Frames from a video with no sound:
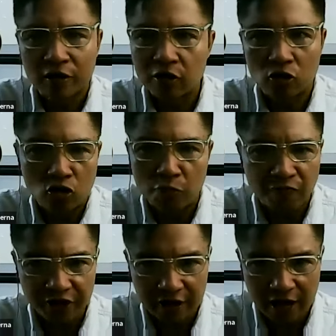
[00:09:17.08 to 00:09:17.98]

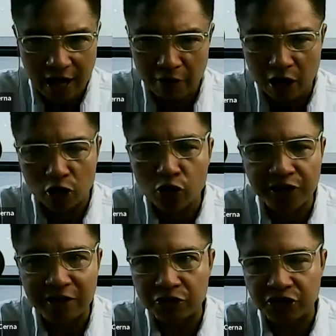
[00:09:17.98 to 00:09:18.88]
Hopefully I'm a
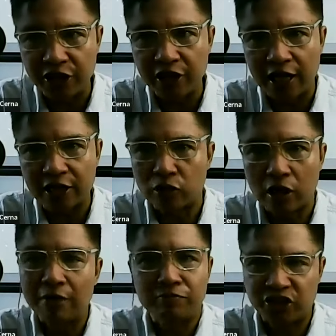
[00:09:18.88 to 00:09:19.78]
learning machine.
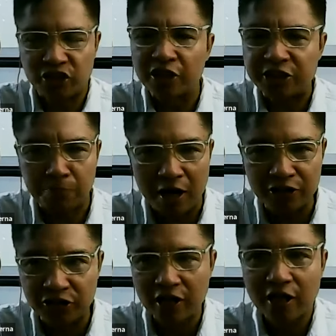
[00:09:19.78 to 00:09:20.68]
I'm still a
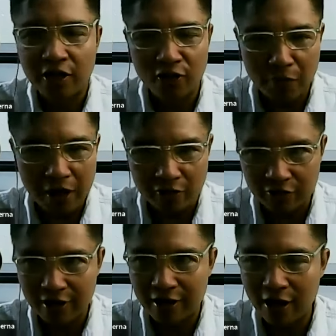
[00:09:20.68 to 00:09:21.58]
sponge, no matter
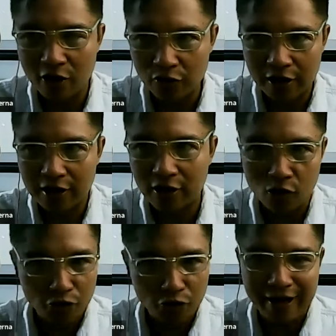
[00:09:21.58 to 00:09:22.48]
how
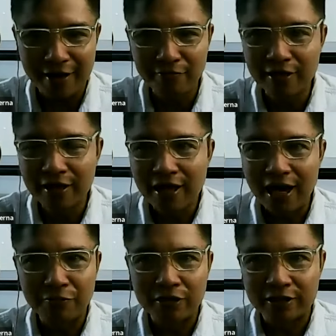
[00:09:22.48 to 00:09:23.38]
old I am.
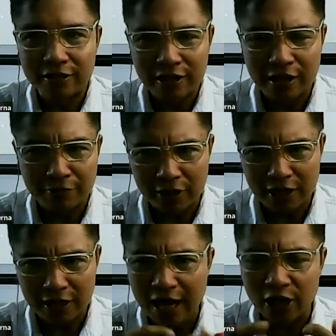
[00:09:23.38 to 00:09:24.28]

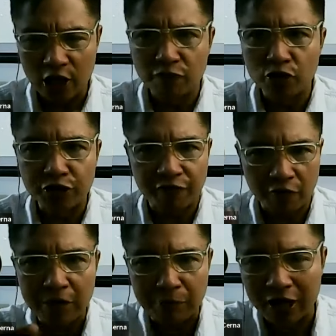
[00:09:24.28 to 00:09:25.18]
I love learning
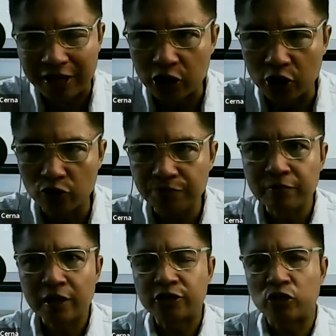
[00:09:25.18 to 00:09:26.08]
from people like you.
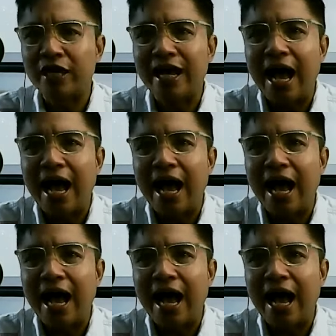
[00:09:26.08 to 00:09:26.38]
So